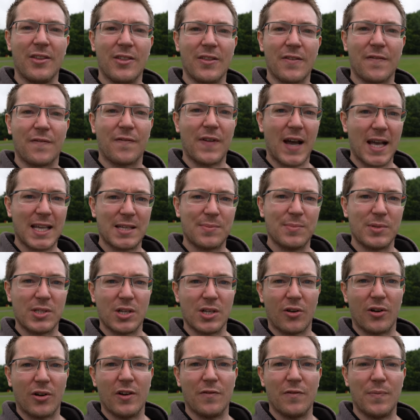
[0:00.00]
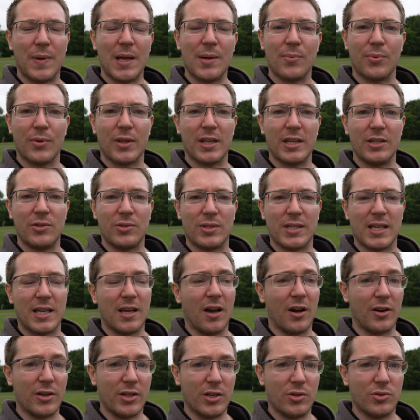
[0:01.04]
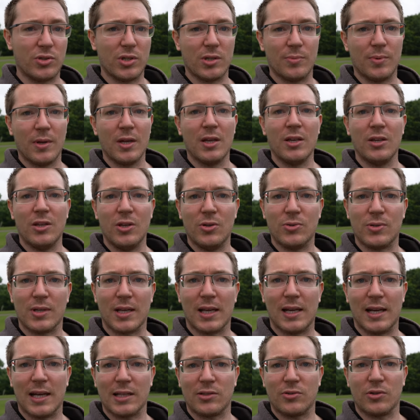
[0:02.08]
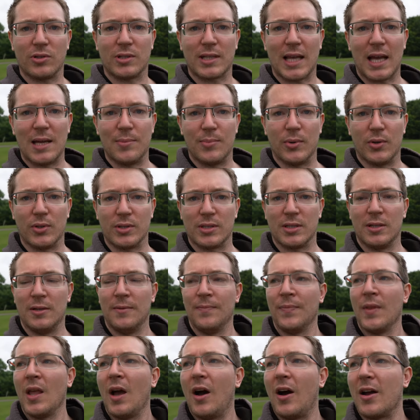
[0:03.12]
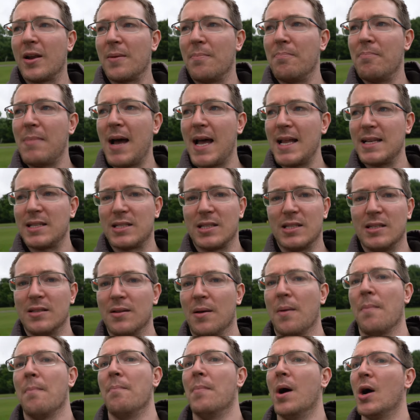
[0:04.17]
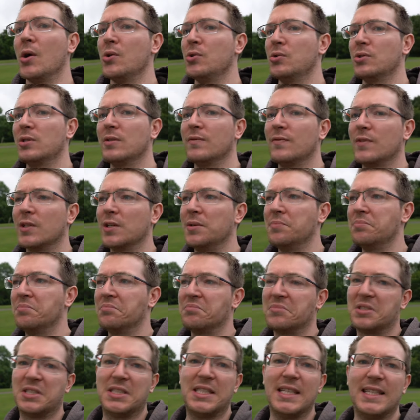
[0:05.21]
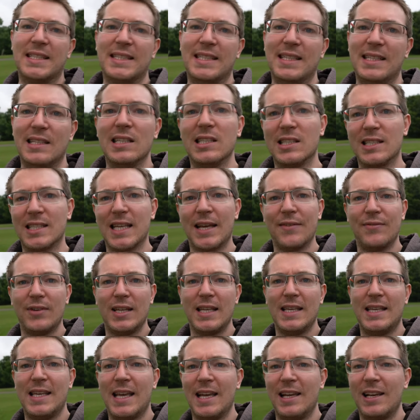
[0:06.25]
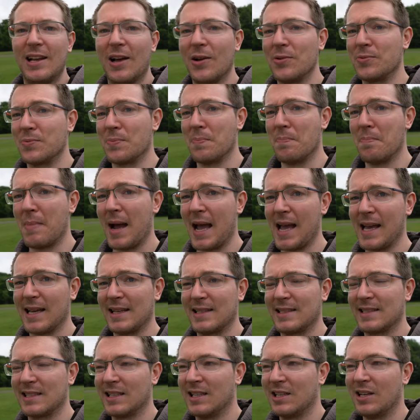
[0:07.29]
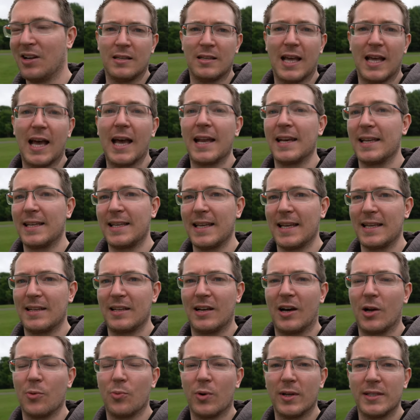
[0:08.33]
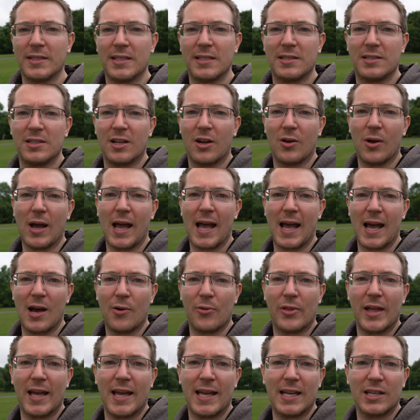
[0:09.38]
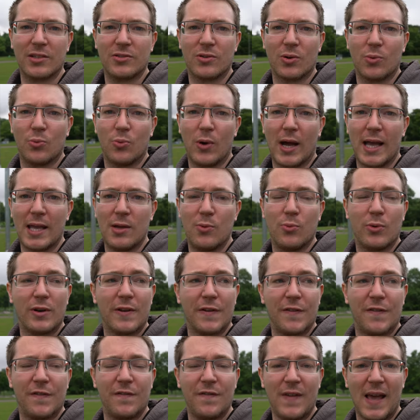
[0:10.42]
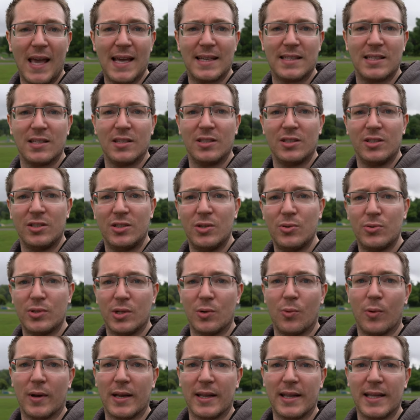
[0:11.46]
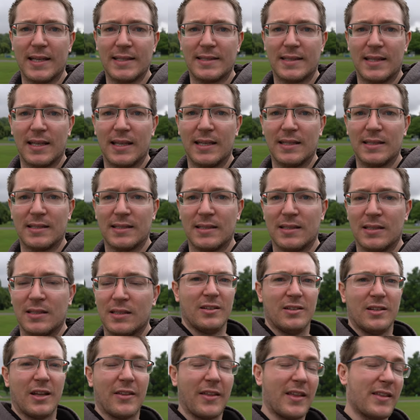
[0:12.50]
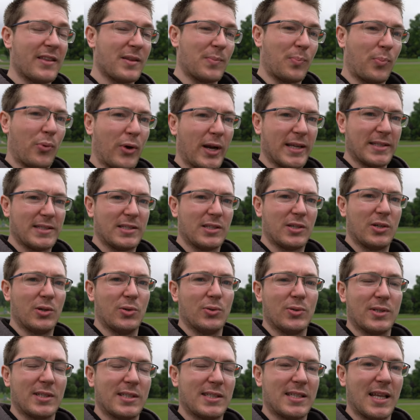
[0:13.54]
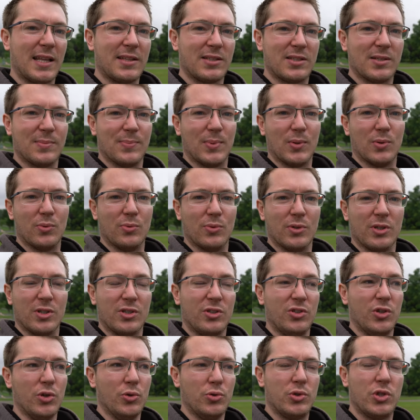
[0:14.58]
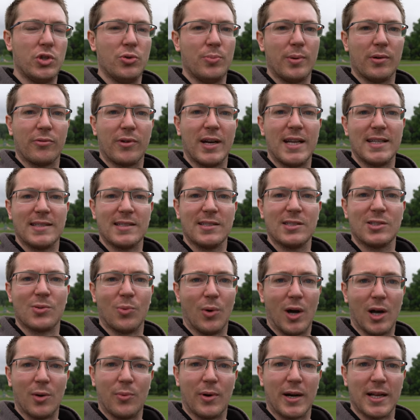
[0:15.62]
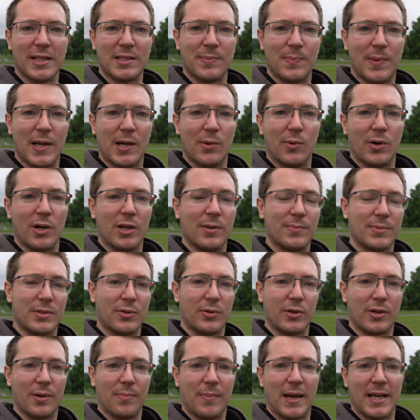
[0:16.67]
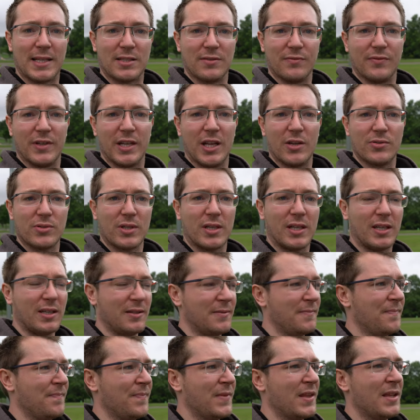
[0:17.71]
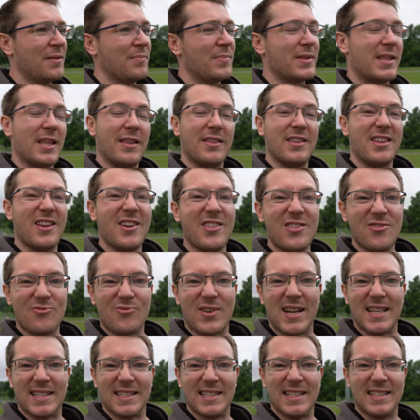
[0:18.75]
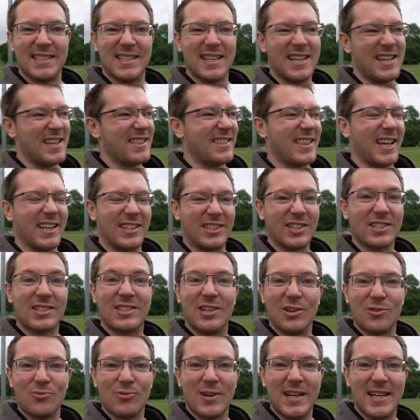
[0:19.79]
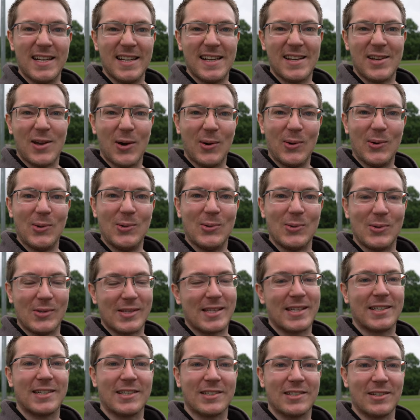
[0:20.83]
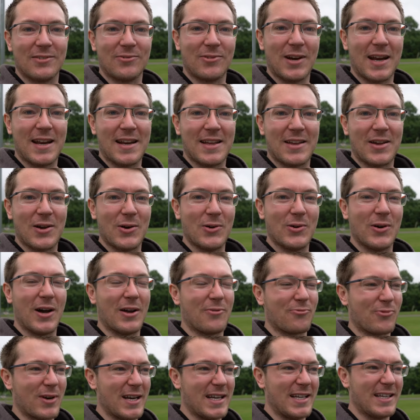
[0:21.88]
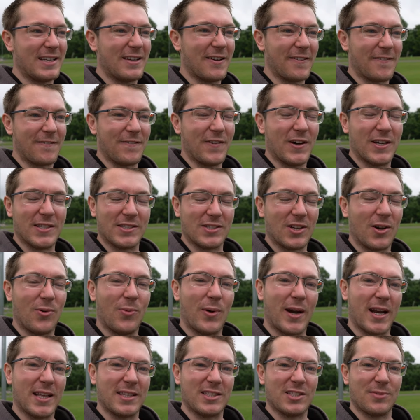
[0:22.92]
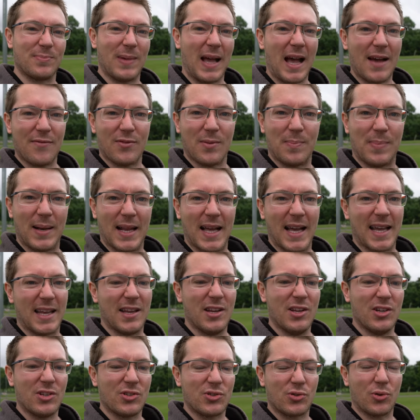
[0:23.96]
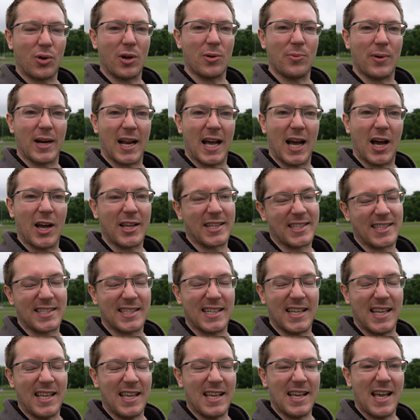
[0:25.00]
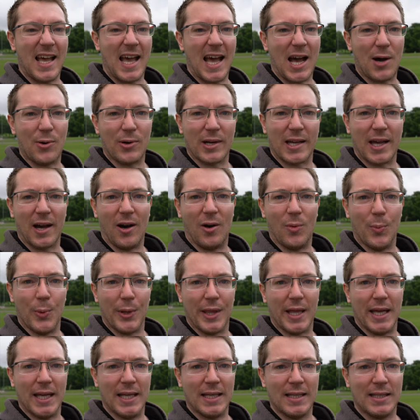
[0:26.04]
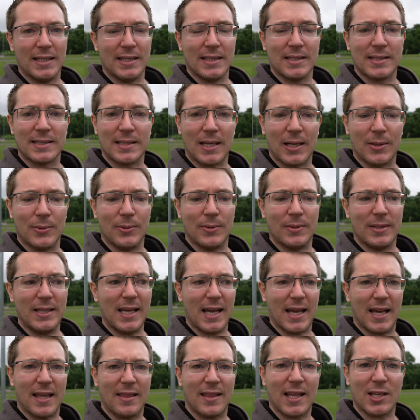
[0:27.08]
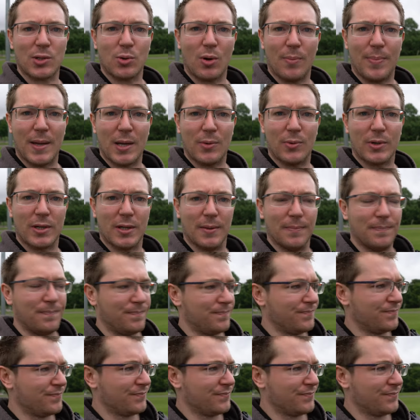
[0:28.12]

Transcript: than the vast majority of people that you see on YouTube using electric skateboards. I'd imagine most of them, sixty, seventy kilos max. And again, I wanted to know how that extra weight would affect using one of these things. Now that are the practical, sensible, YouTube-y reasons why I wanted to pick one up so I can make some videos on it. But then the other reason is, they just look really cool. They just look really cool and really good fun, so I wanted to have a play, try one out and see how I get on with it. So yeah, that's why I picked one up.